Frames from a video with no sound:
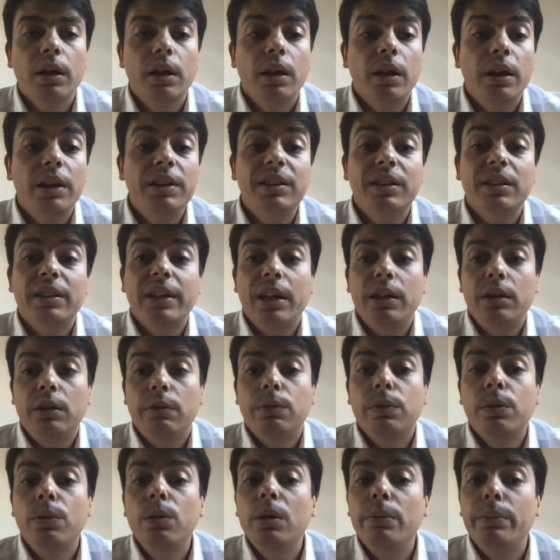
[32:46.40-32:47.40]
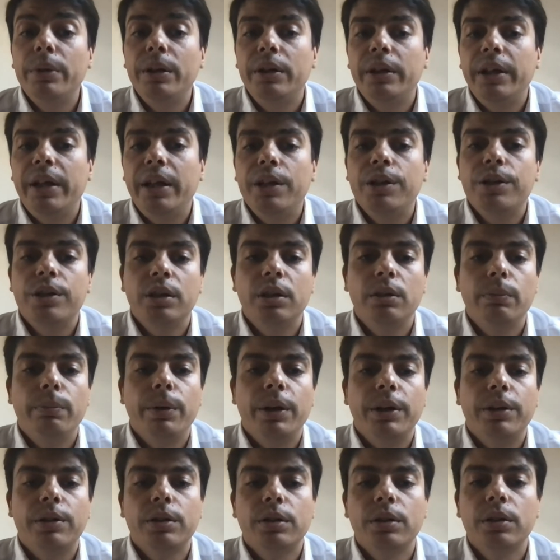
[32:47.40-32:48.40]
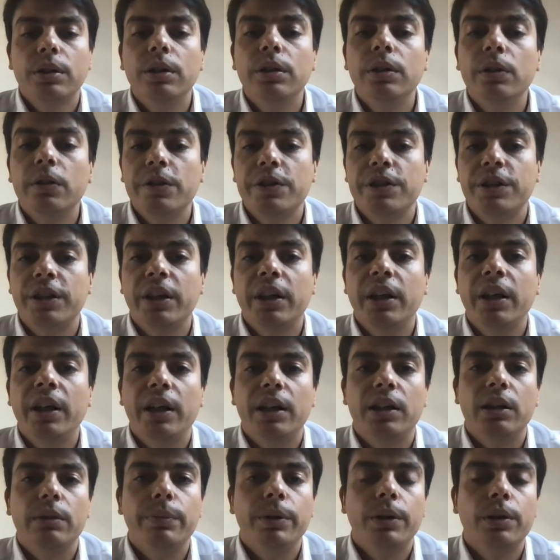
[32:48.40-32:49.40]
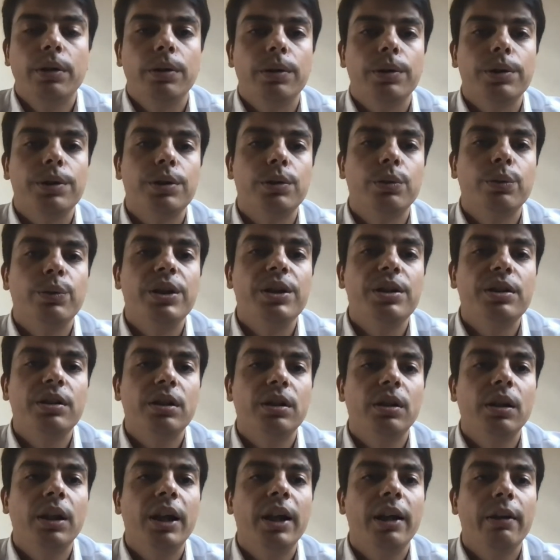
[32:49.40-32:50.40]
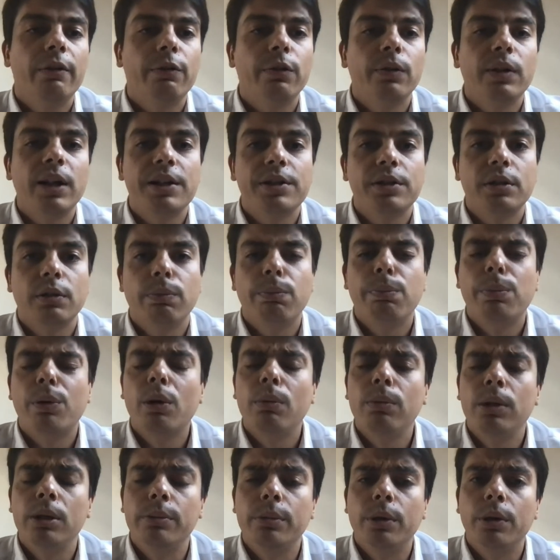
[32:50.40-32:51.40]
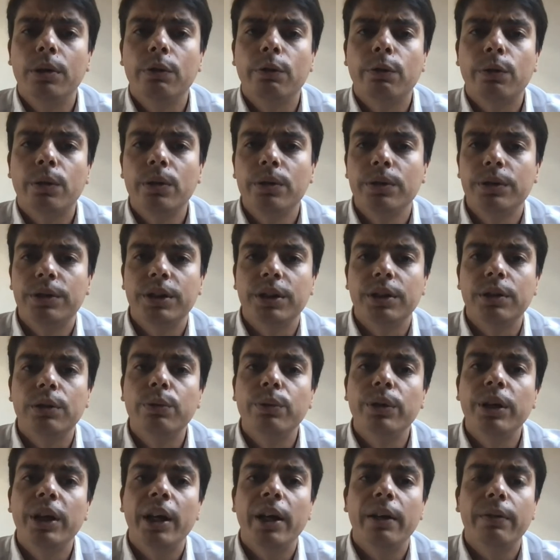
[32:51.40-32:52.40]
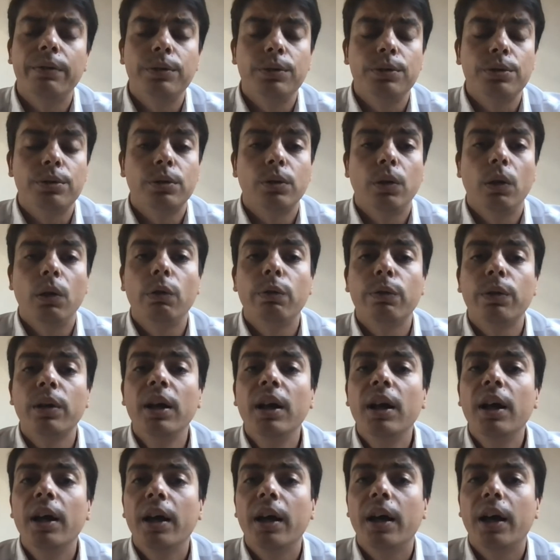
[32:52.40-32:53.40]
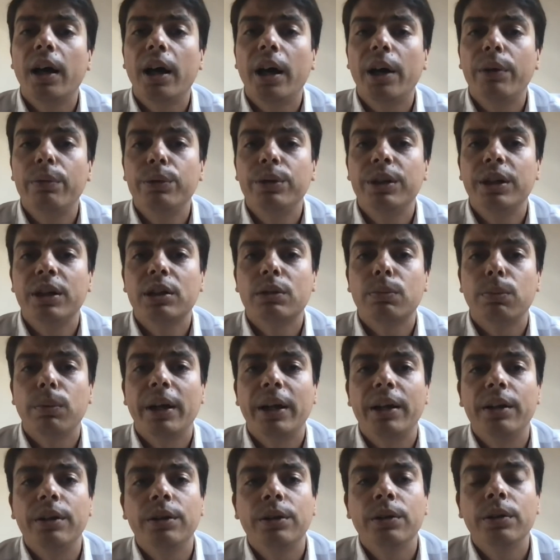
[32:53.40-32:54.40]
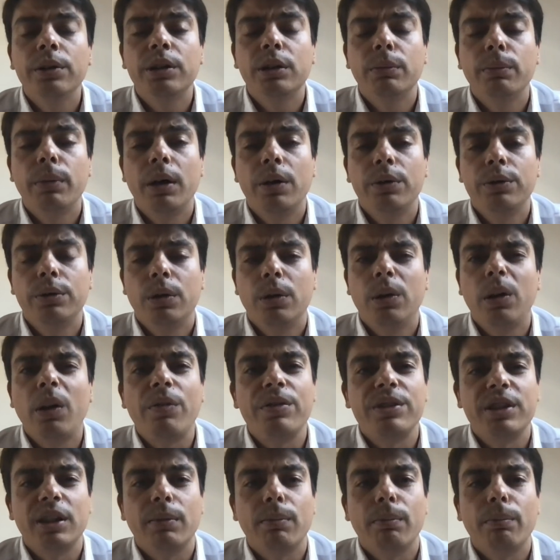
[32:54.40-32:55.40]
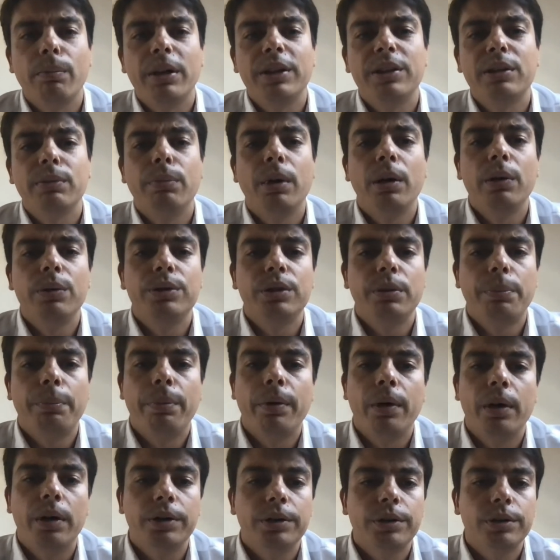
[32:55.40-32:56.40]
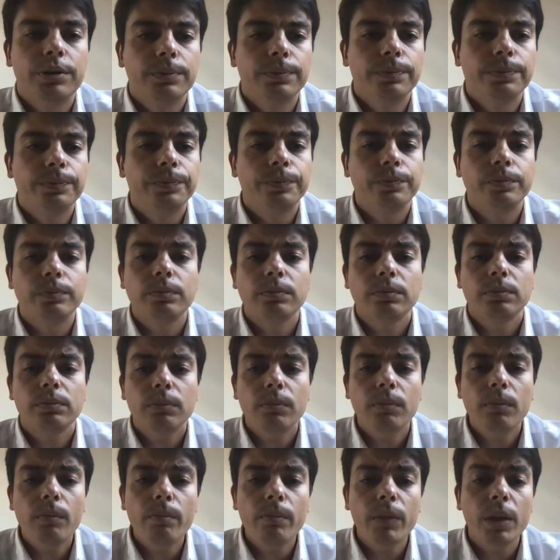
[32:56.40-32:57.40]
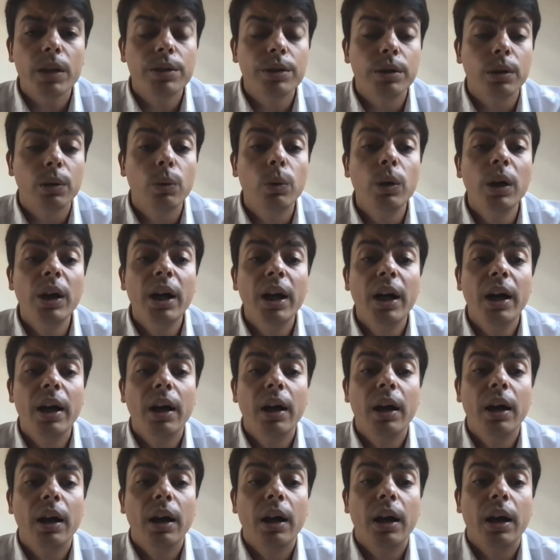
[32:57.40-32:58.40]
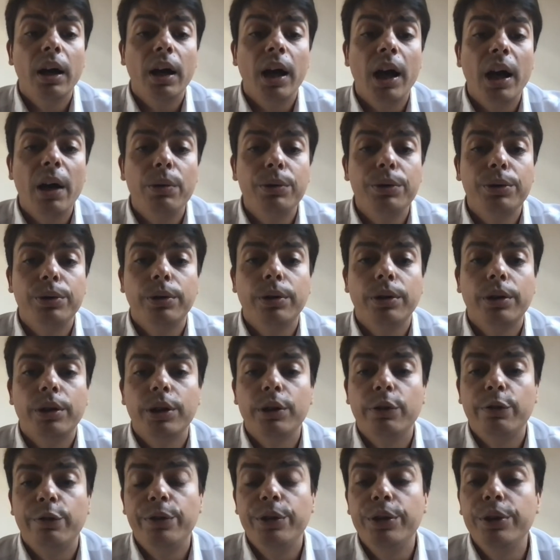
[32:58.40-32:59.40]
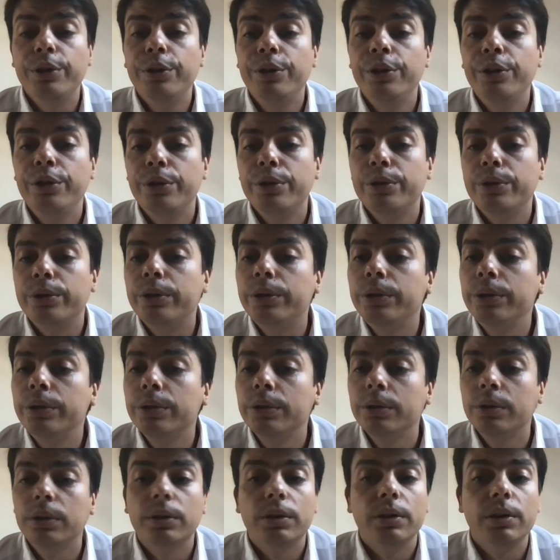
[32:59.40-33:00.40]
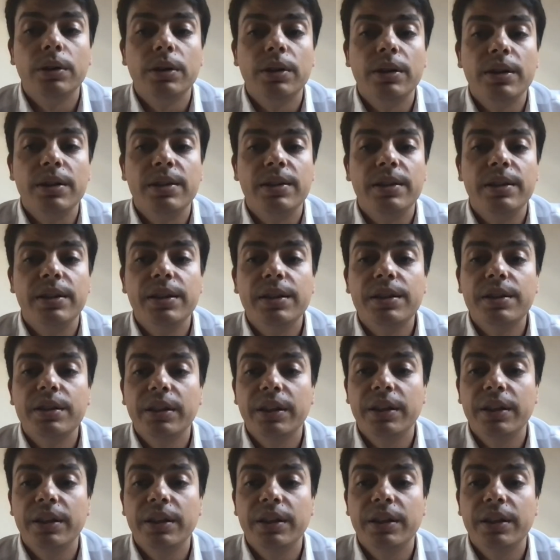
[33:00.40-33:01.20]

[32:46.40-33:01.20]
It's a kind of culmination, but not the end, because we still have lots of problems on front end we have to solve. I would explain not about all of them, but about a part. So how to configure this